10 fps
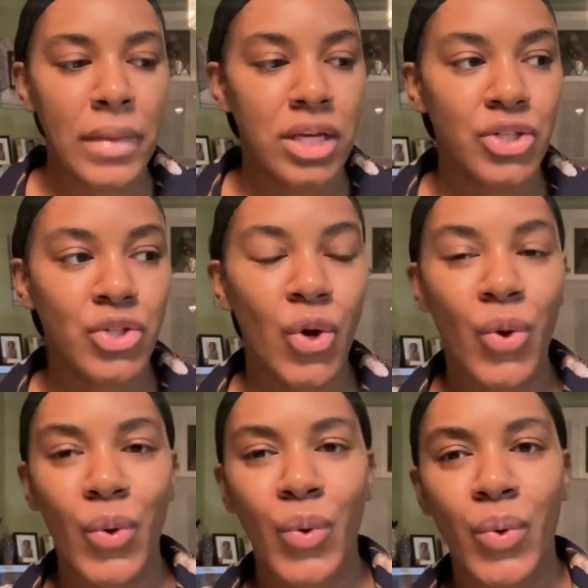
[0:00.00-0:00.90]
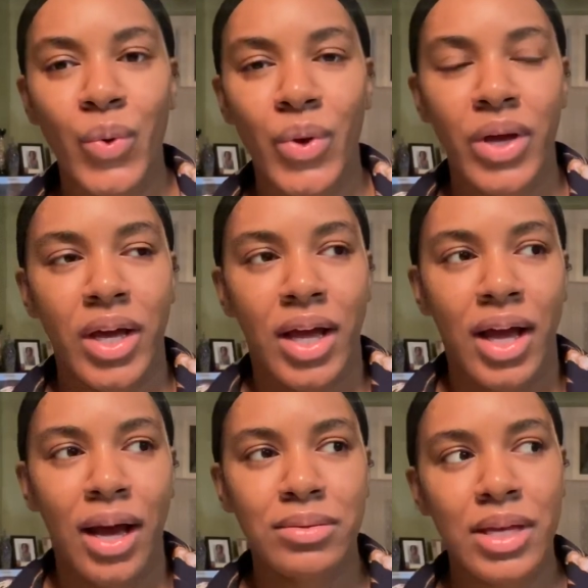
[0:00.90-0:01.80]
So
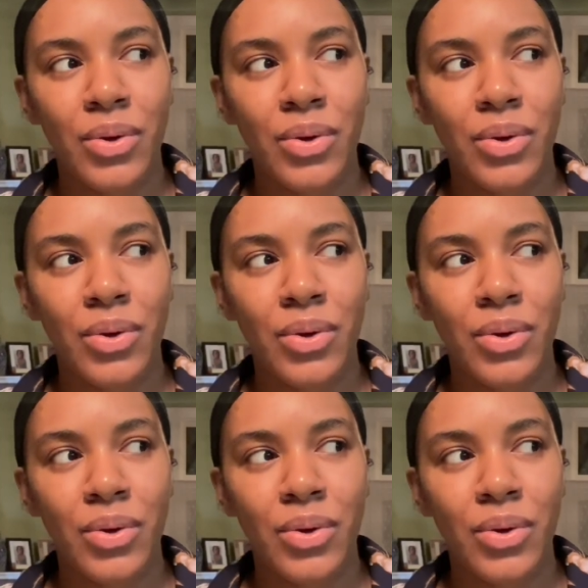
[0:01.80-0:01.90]
I was like,